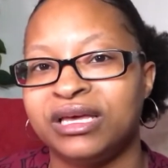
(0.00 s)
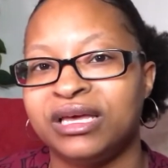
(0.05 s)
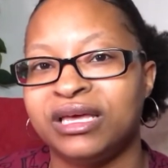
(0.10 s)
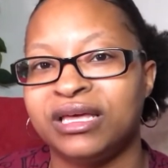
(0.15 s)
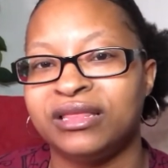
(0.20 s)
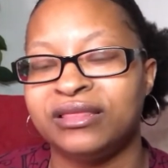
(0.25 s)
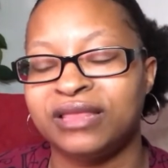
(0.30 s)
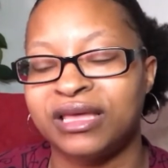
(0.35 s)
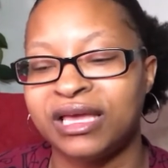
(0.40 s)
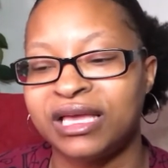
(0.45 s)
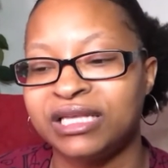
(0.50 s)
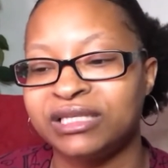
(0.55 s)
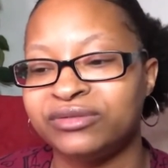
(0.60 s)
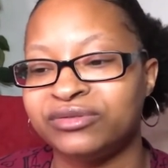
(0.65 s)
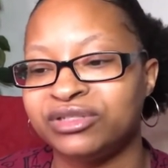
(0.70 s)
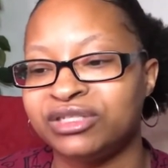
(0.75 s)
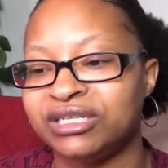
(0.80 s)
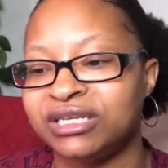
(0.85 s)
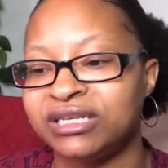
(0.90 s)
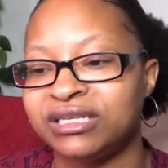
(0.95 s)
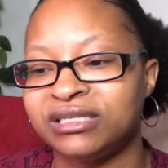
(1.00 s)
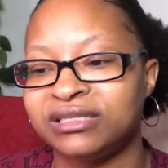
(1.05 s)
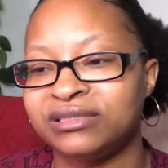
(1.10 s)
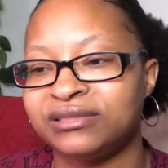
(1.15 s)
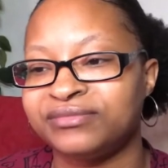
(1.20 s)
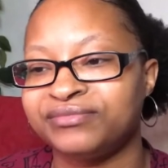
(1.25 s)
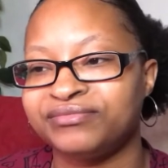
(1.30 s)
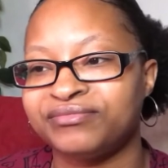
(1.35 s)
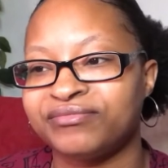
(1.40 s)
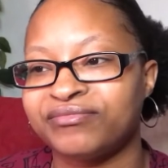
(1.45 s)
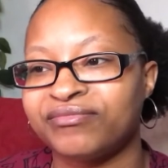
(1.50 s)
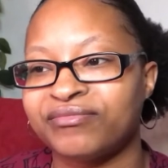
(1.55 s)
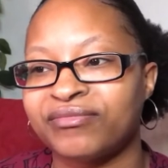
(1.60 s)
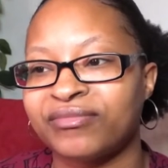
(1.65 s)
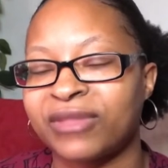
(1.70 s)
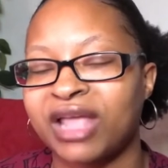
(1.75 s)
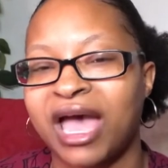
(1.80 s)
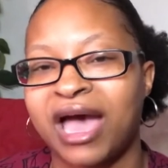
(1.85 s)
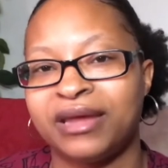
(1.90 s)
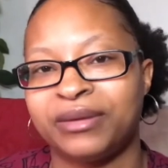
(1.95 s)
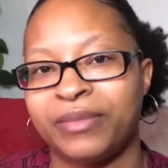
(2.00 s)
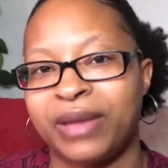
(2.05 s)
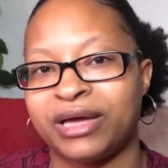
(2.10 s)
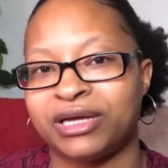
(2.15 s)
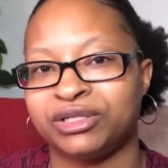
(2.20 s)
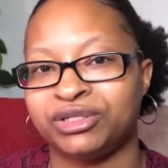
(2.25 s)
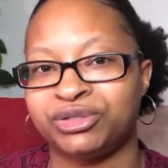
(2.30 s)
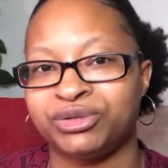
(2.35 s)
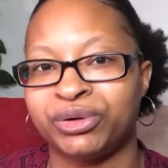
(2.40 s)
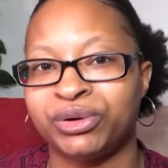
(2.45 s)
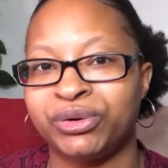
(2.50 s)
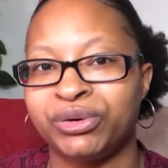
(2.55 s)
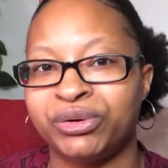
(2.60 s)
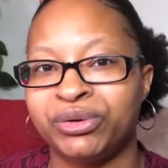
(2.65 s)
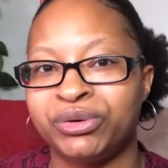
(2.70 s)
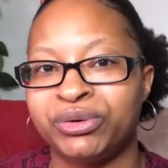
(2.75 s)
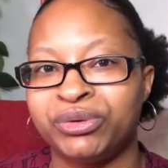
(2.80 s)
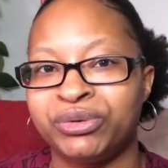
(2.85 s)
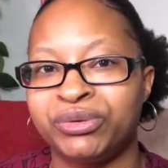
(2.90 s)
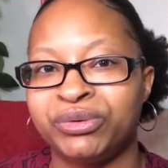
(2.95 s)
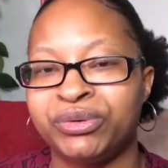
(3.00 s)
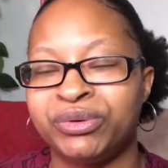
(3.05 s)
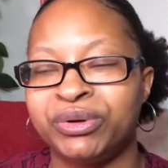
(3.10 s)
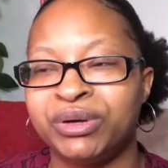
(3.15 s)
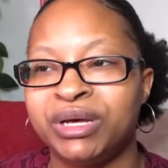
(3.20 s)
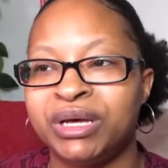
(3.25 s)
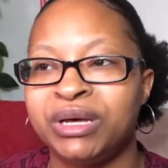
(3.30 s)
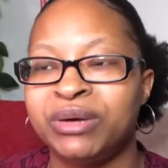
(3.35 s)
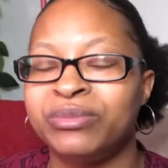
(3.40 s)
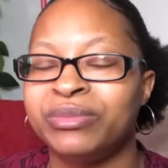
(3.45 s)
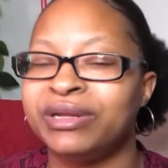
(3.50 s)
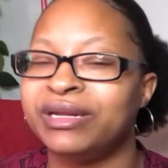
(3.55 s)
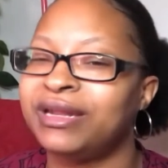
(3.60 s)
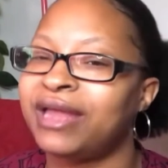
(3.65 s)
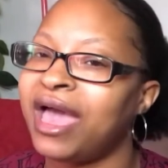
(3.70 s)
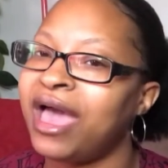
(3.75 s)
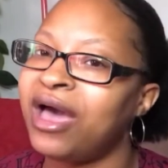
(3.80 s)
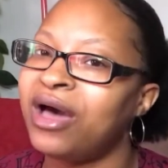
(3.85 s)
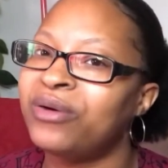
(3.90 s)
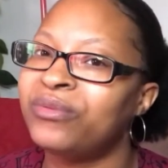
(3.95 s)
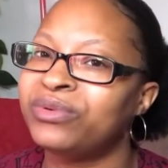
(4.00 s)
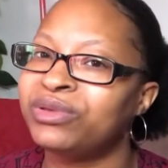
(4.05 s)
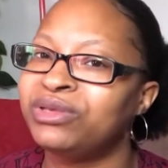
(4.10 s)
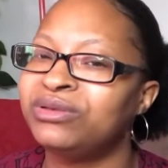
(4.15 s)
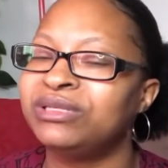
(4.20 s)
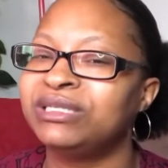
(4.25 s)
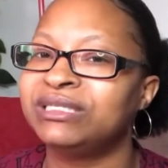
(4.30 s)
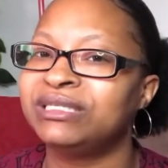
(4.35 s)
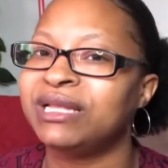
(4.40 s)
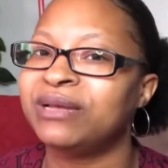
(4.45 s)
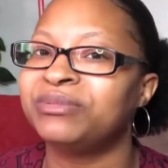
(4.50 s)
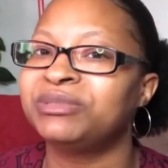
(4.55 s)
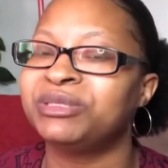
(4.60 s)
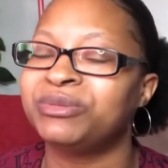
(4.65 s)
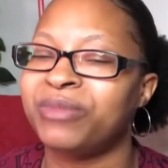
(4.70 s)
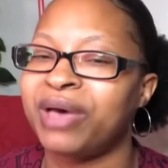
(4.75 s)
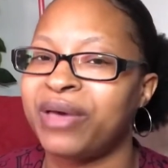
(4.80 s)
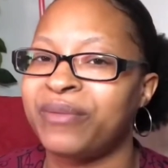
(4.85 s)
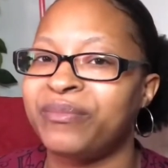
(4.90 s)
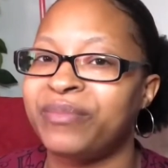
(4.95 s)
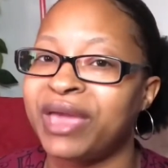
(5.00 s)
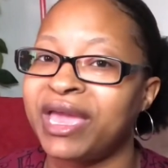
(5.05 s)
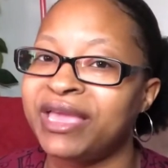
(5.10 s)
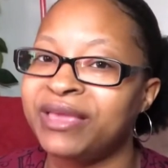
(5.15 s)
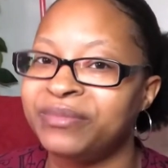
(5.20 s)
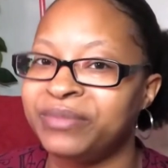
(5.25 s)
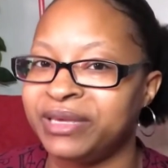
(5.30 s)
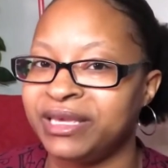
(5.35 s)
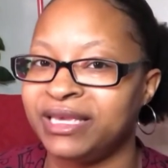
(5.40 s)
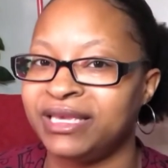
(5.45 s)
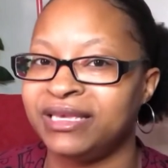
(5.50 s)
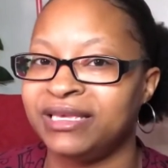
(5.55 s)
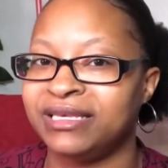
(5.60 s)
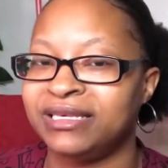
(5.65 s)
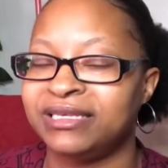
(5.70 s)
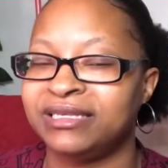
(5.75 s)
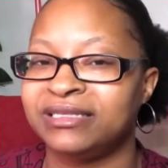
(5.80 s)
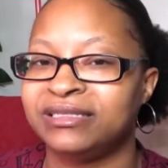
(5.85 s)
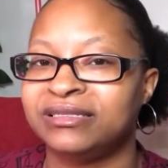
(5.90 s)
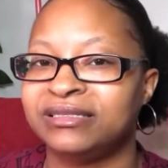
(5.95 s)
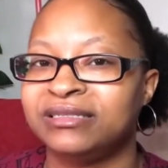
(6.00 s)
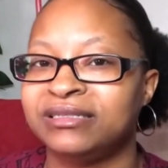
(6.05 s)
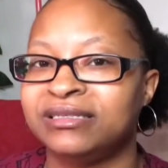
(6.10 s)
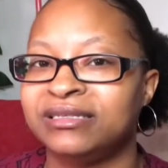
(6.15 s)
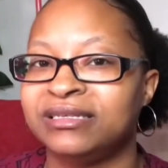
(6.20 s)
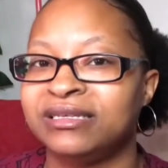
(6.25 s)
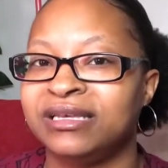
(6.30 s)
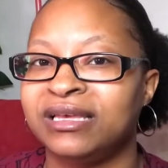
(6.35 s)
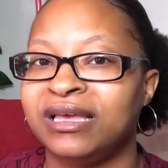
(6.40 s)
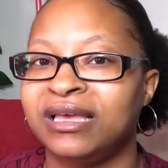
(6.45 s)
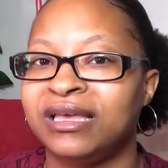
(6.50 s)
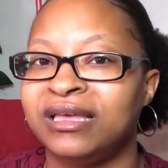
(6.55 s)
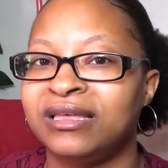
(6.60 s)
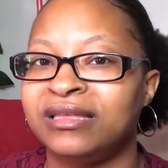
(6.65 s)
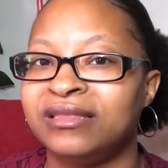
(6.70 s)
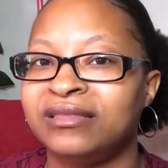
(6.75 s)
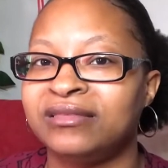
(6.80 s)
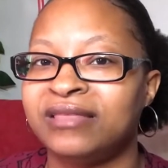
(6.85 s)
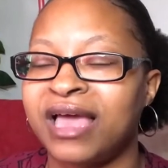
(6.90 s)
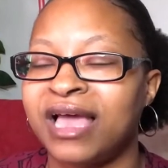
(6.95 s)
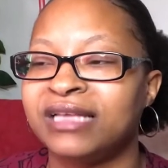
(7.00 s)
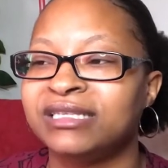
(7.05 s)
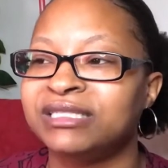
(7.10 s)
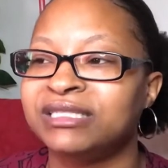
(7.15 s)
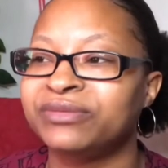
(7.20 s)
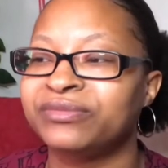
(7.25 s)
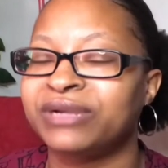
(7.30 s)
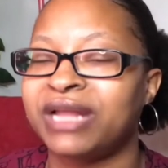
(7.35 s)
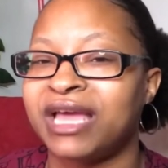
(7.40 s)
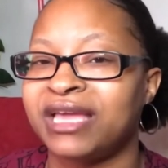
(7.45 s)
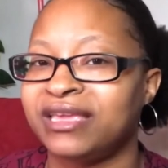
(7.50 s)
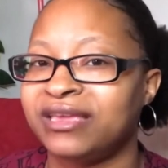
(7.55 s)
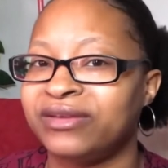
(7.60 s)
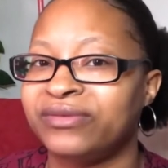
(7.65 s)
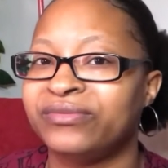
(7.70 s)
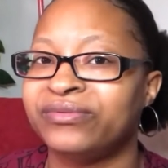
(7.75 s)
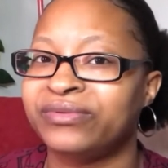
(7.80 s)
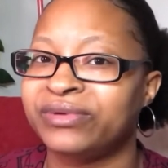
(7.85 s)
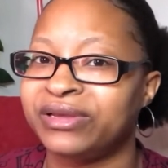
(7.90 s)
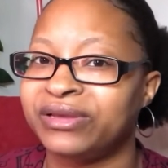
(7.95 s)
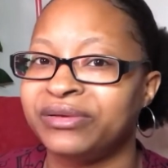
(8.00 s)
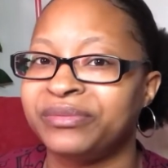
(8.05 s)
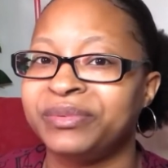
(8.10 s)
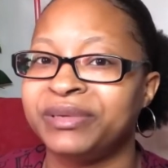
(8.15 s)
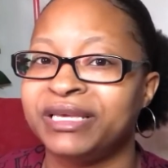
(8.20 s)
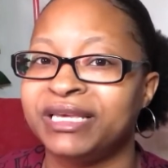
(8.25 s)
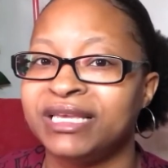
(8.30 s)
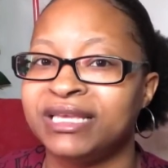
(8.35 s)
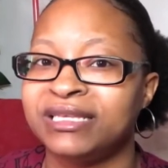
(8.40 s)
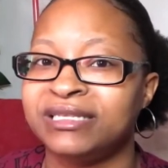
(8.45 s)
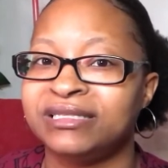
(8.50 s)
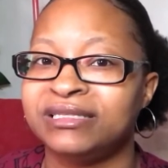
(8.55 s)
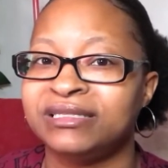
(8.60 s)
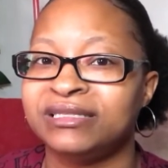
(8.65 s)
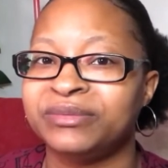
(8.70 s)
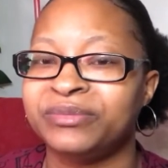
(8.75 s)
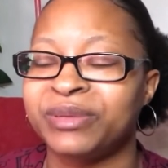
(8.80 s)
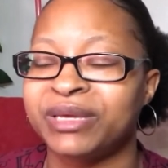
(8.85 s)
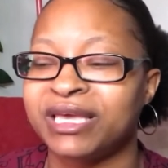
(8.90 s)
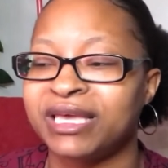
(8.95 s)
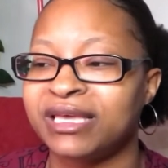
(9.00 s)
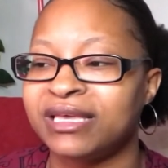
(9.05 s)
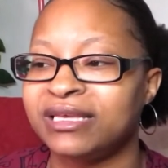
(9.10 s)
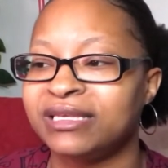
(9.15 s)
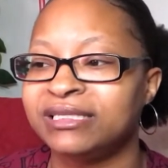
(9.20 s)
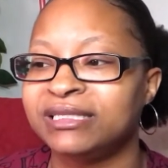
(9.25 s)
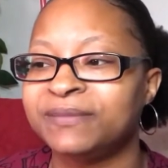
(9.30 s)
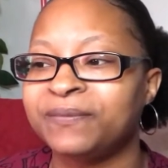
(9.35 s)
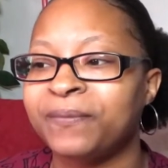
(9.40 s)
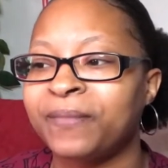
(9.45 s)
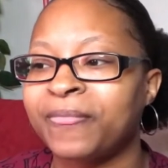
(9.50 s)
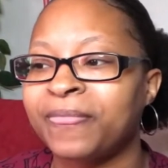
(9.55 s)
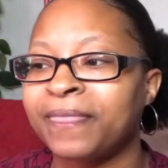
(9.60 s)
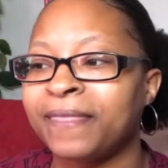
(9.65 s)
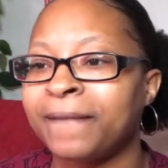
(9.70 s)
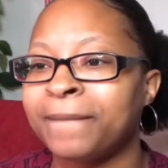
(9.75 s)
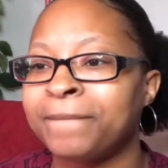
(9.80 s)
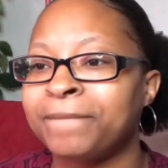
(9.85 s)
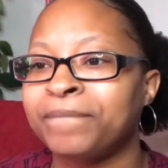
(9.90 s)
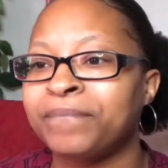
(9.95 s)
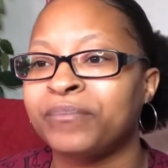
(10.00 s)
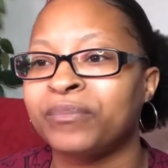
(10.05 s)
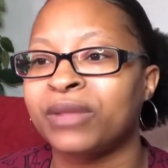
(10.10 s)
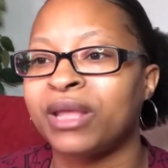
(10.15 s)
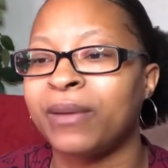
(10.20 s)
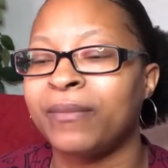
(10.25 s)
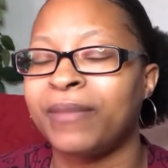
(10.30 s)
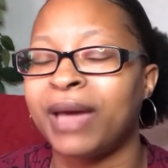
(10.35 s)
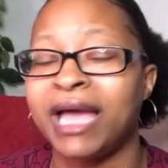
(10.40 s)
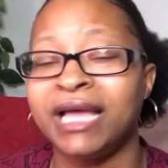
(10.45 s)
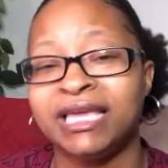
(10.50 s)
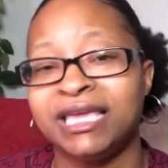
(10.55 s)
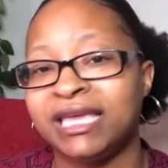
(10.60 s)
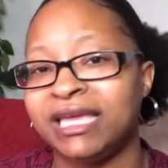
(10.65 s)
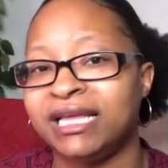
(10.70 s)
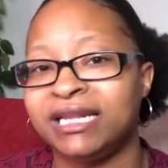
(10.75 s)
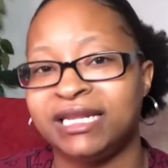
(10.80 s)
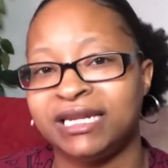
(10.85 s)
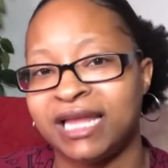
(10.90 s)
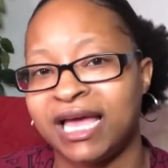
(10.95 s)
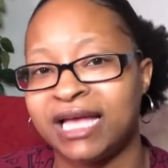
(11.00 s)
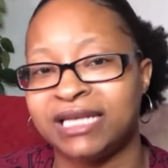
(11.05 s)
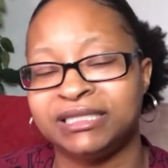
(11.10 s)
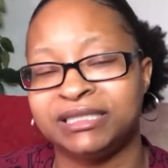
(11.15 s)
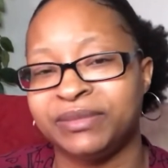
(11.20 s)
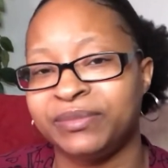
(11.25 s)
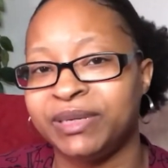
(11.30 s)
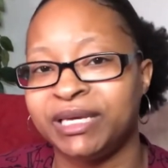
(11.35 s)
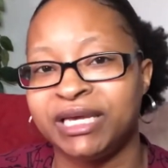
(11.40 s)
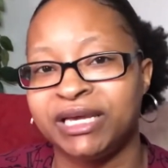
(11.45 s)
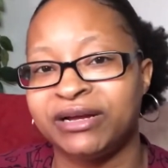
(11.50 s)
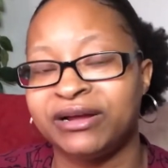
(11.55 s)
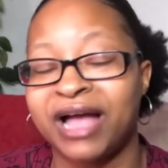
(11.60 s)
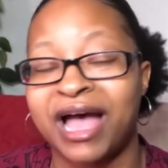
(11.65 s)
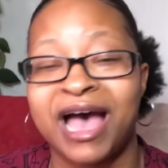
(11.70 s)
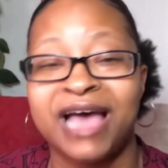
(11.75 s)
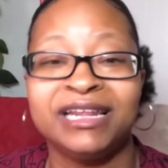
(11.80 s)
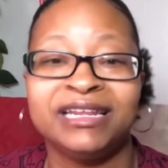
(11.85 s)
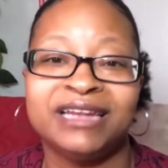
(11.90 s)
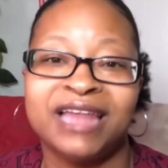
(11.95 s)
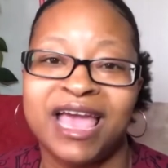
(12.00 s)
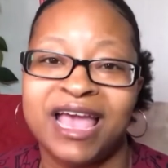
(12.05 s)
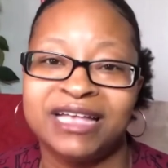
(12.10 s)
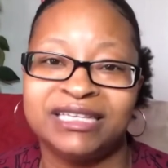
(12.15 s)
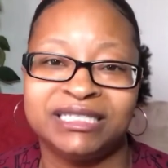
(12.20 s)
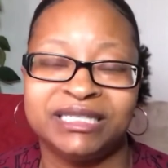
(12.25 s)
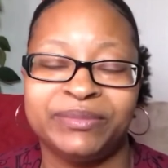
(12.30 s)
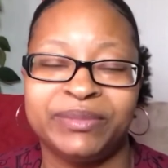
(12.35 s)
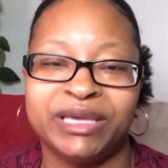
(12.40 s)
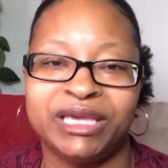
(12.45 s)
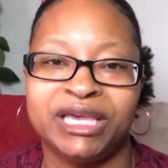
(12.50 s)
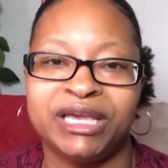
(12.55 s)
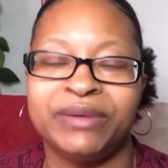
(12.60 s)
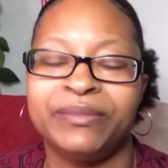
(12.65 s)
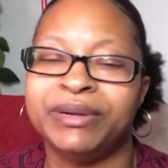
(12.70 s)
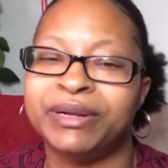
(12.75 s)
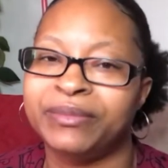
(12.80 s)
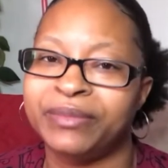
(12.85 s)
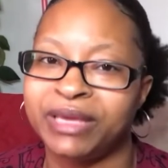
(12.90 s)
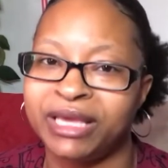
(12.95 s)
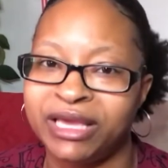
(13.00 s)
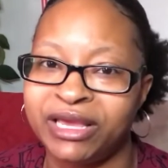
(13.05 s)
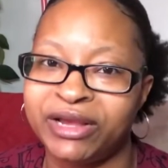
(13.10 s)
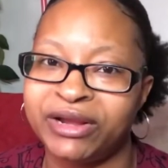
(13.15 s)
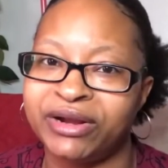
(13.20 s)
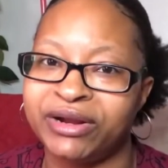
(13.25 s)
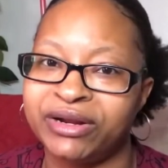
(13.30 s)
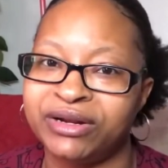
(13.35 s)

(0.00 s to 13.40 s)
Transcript: things were just out of my control. But now when you step to my baby, that's when I get real pissed, because my kid didn't ask to be here. I didn't ask to be here, but I'm here.